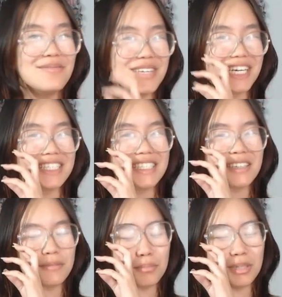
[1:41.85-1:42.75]
because
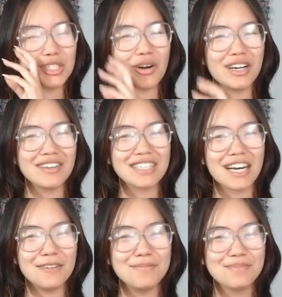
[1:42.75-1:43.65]
majority of the
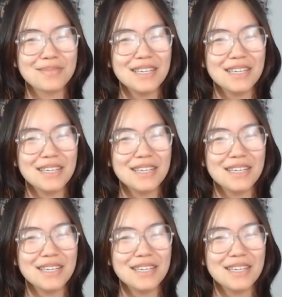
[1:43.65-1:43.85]
time